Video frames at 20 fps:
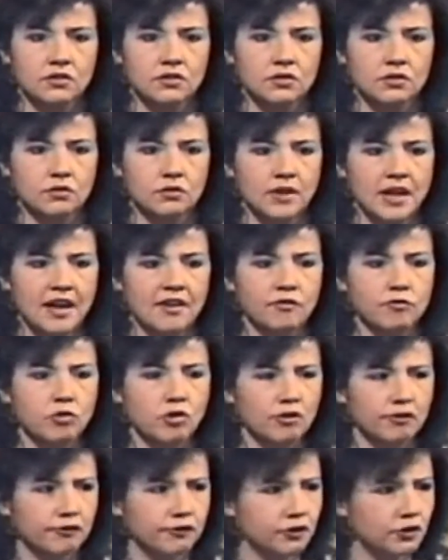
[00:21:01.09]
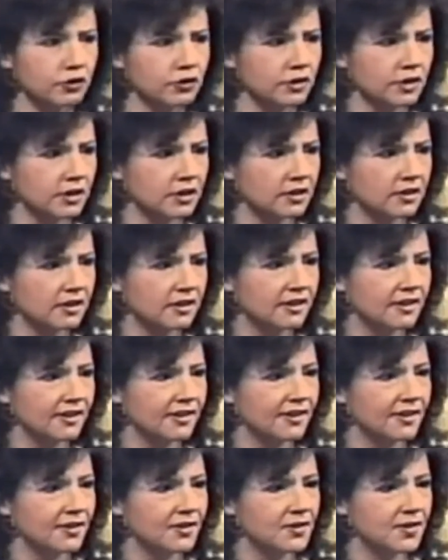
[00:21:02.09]
To have more food?
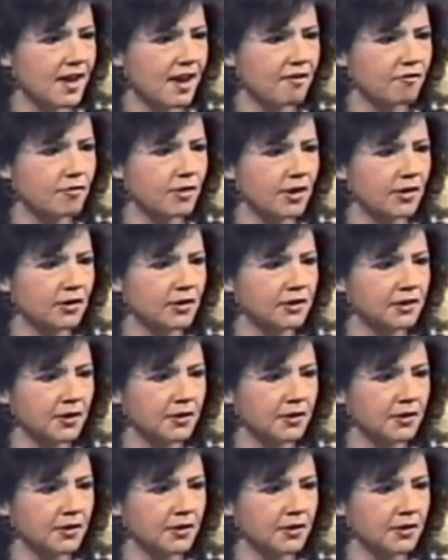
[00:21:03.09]
To have better